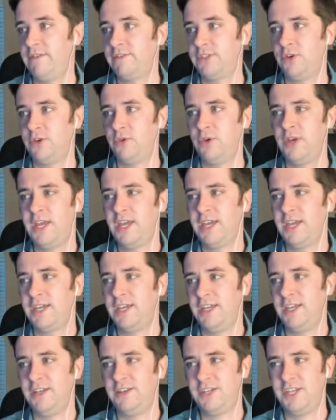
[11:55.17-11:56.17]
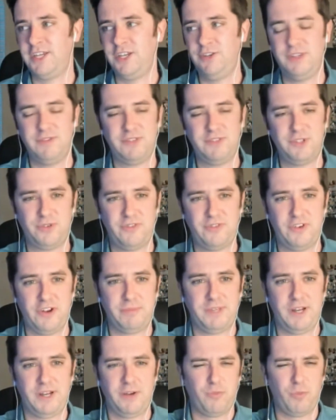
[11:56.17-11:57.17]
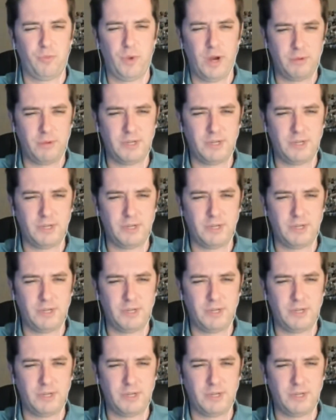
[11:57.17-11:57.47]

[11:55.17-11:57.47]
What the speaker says: So, can you give us sort of an update of where